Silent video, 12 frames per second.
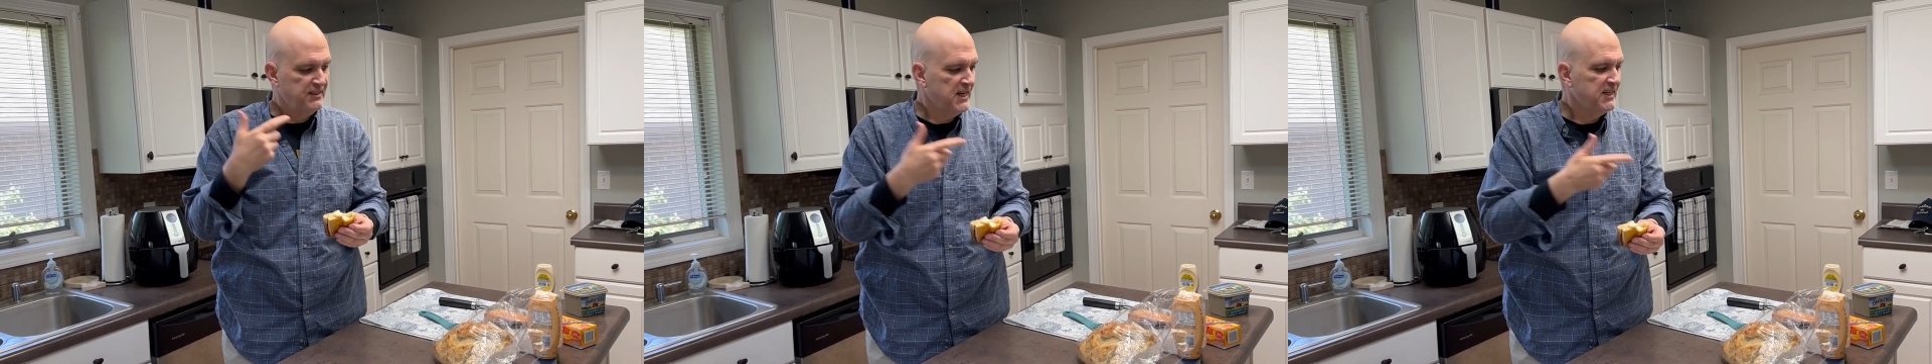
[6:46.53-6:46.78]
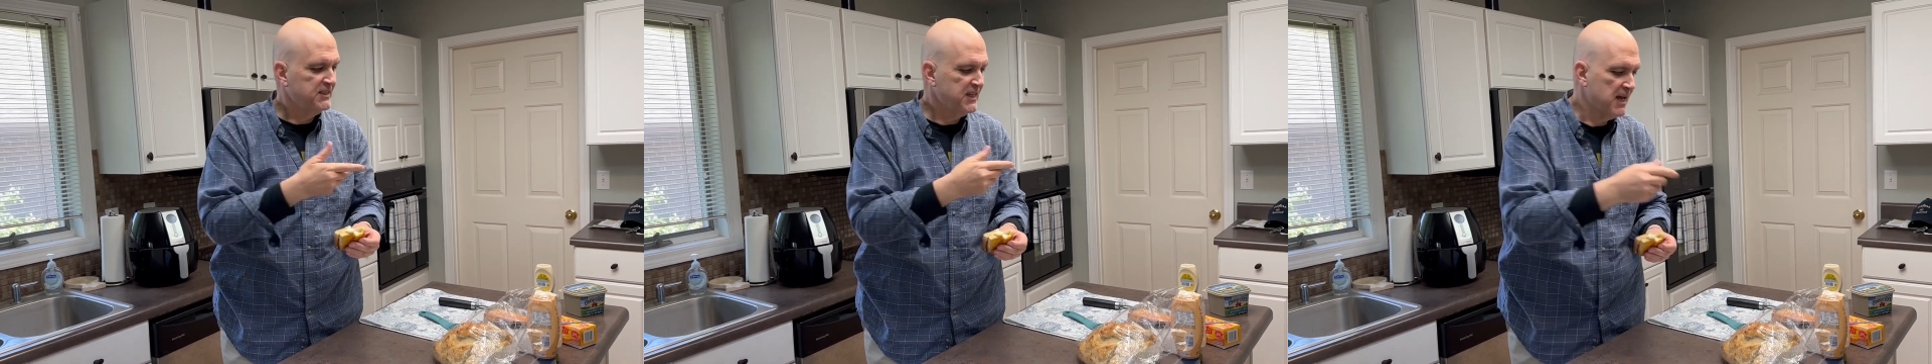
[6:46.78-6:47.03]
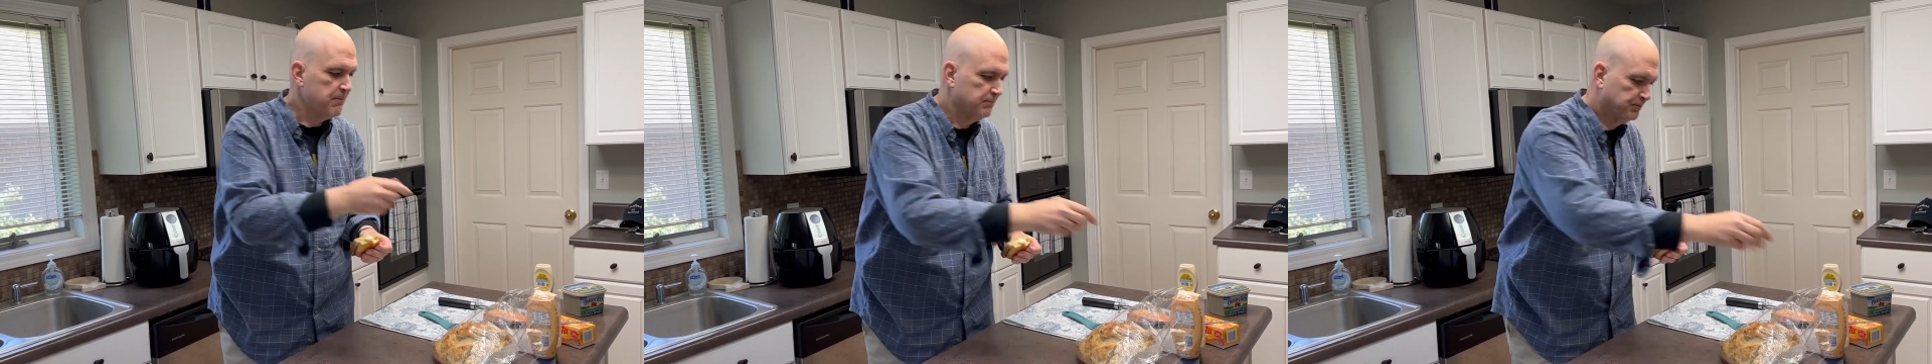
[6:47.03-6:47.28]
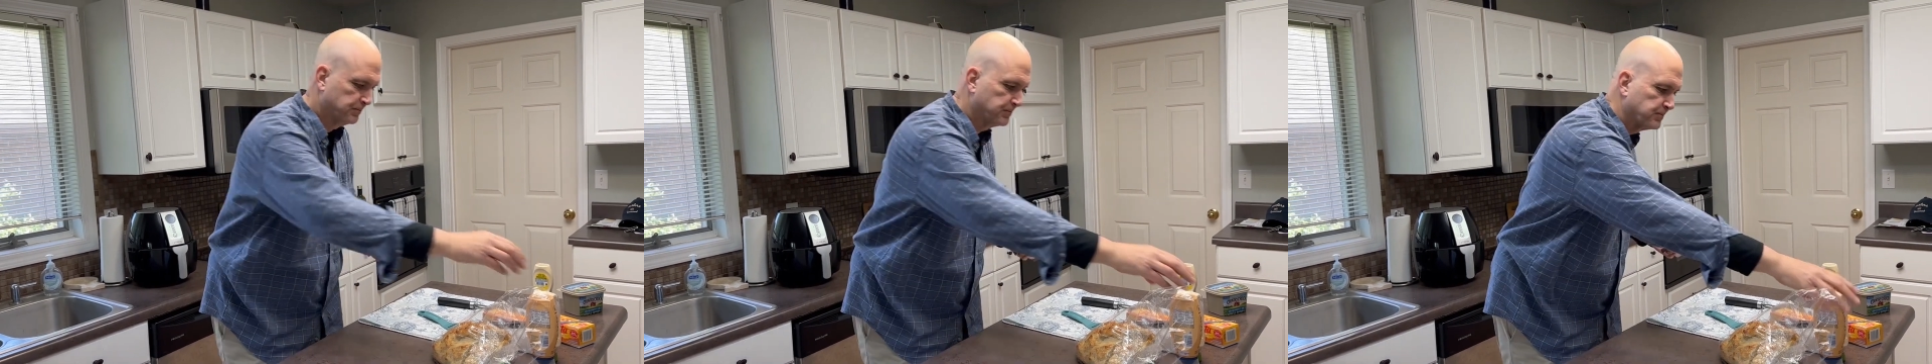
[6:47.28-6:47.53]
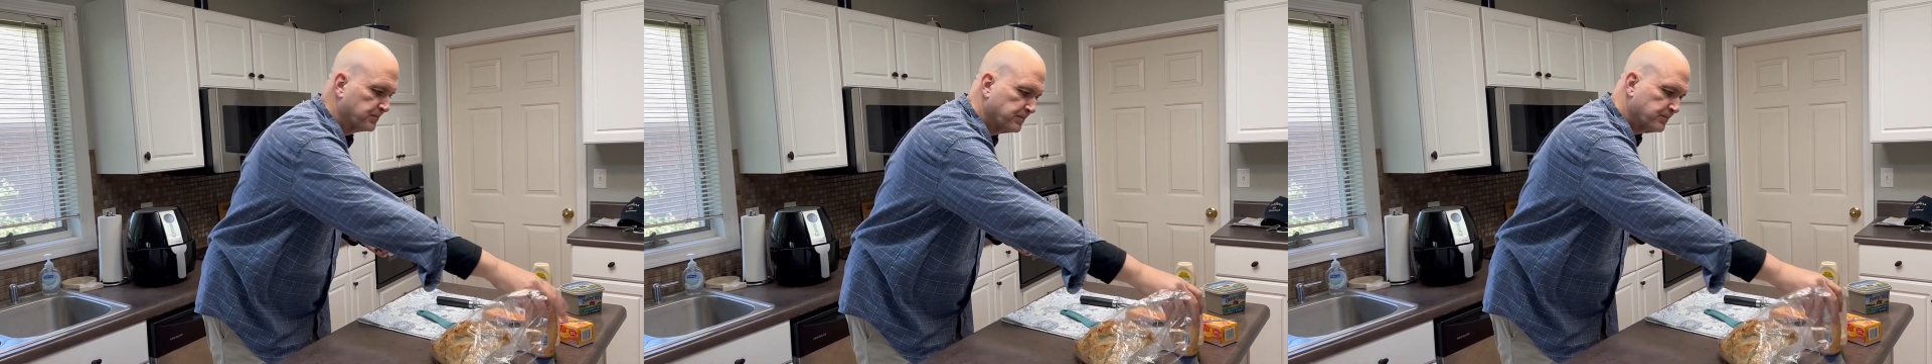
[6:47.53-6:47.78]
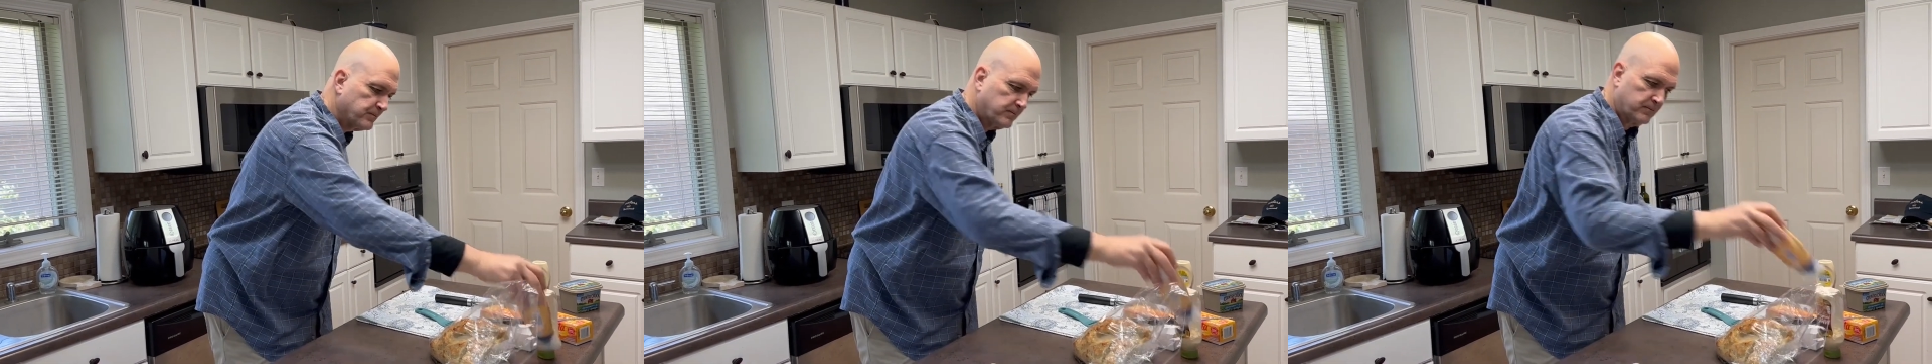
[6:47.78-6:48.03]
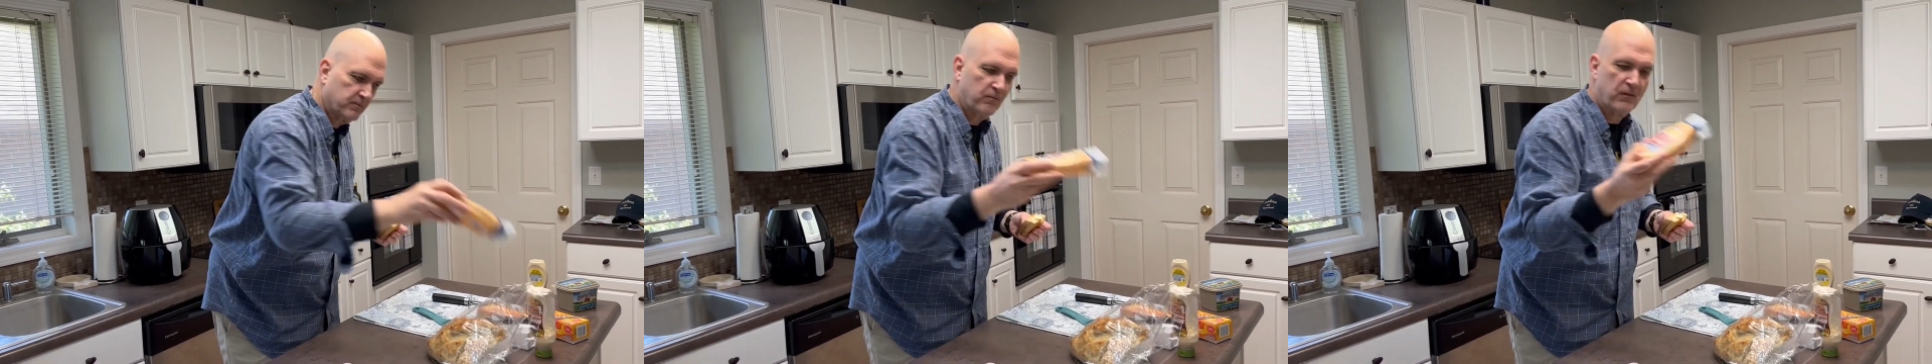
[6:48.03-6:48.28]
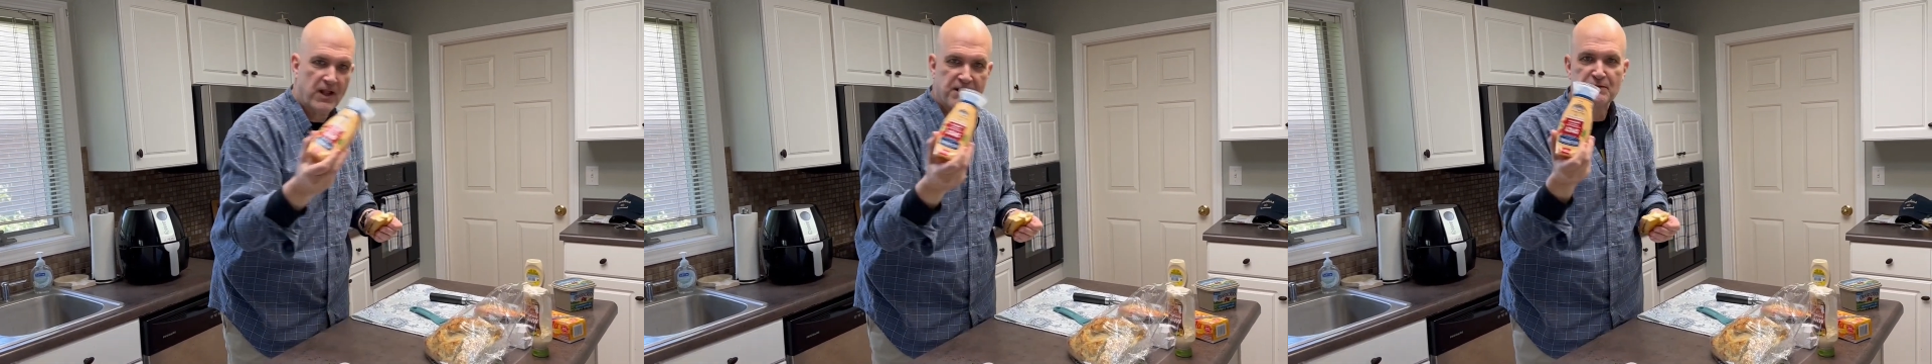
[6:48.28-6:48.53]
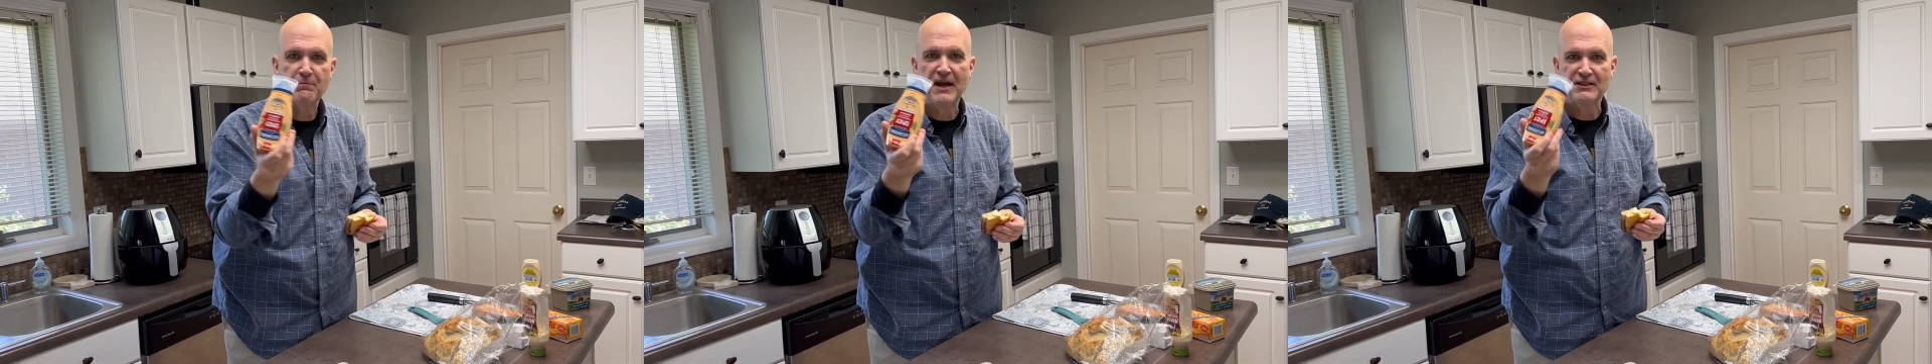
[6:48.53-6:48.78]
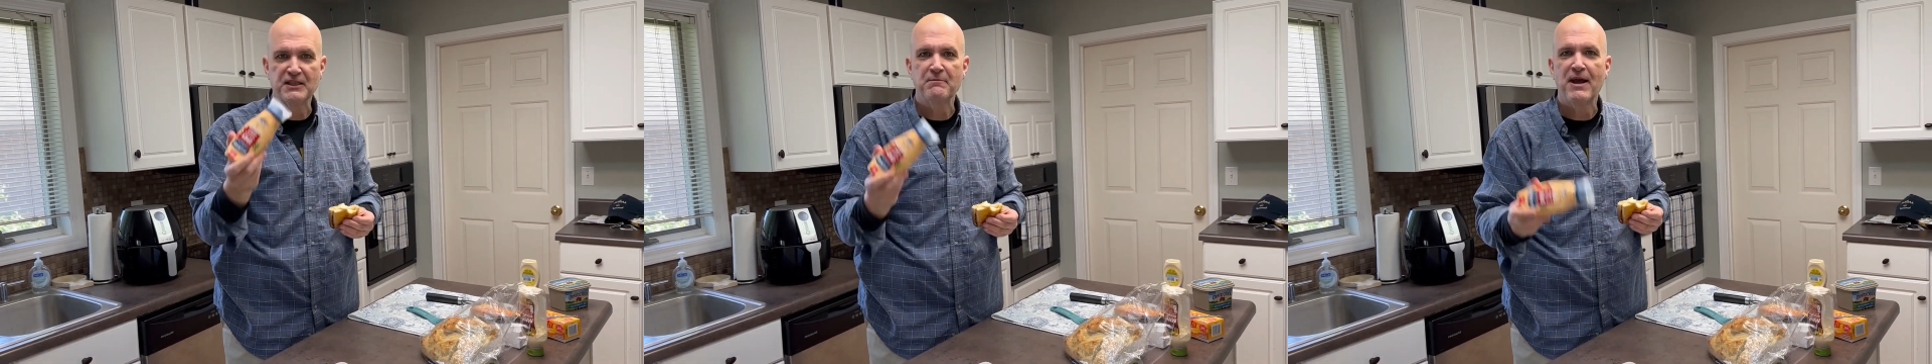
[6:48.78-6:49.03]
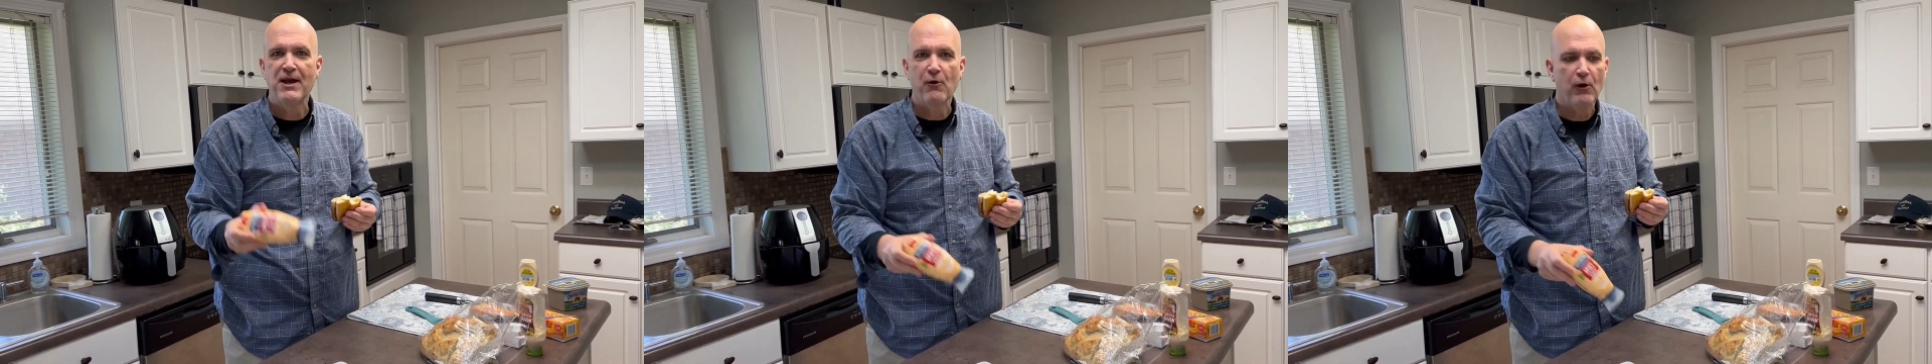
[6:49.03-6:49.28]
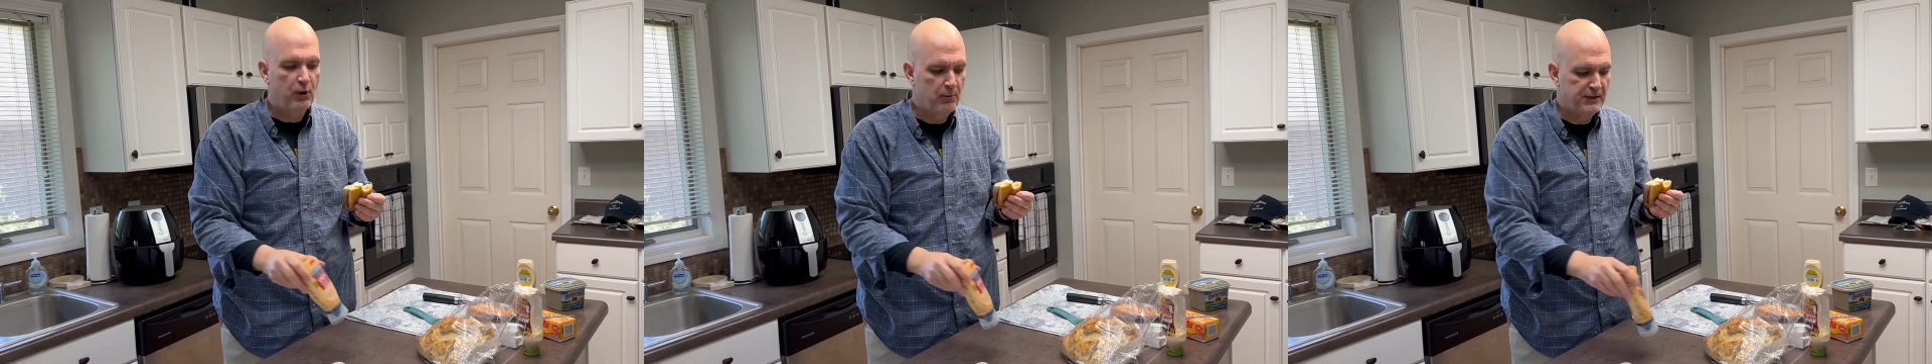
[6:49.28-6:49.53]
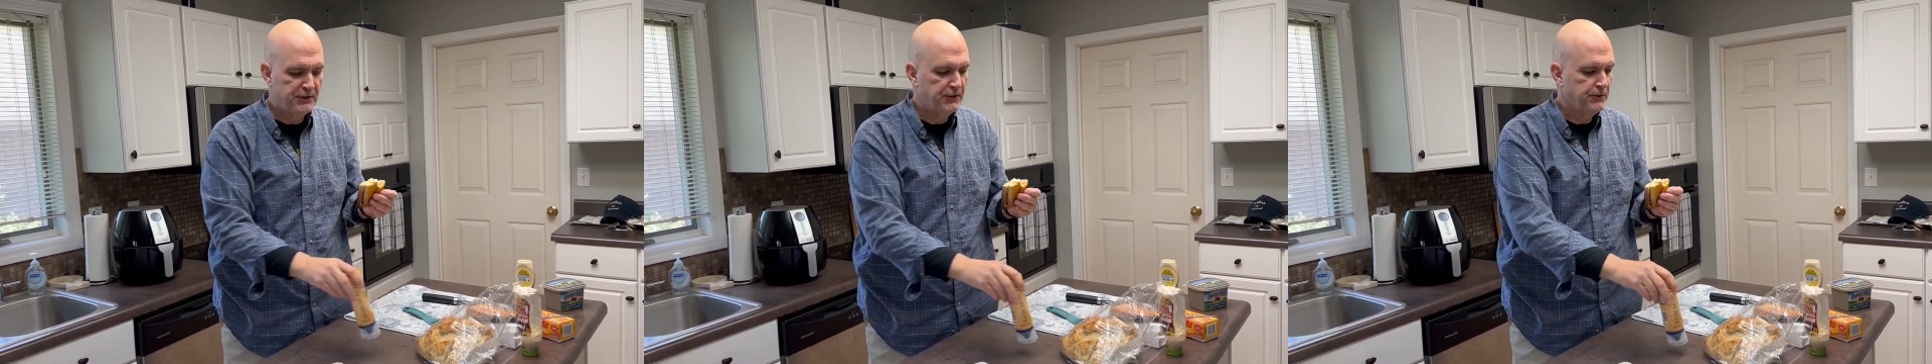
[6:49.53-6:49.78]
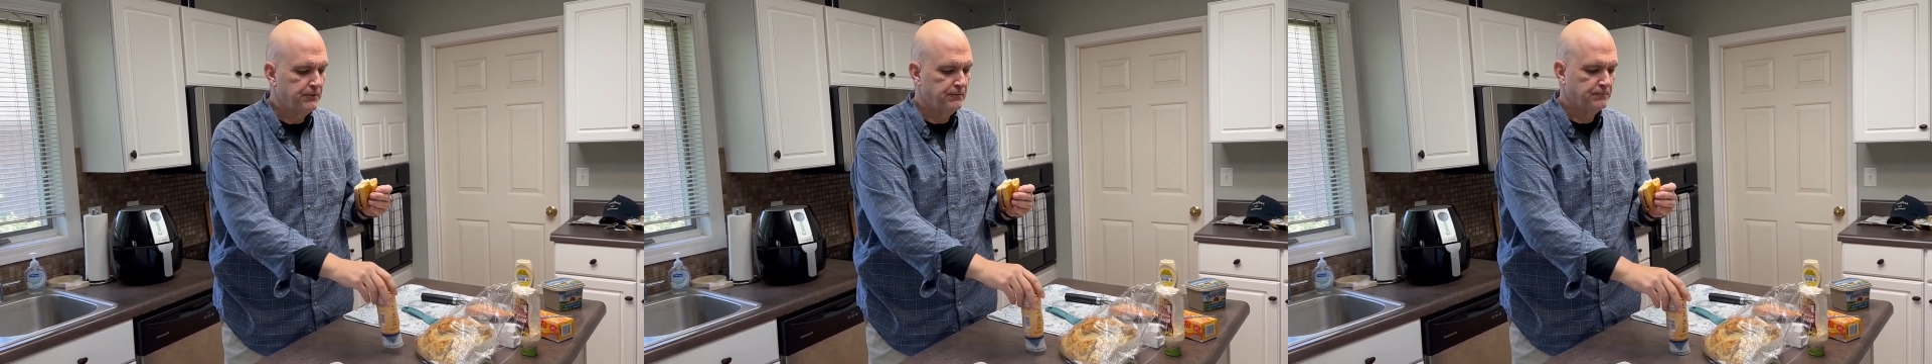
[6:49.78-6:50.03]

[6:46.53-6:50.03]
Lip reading: taste that spicy mayo a little bit too.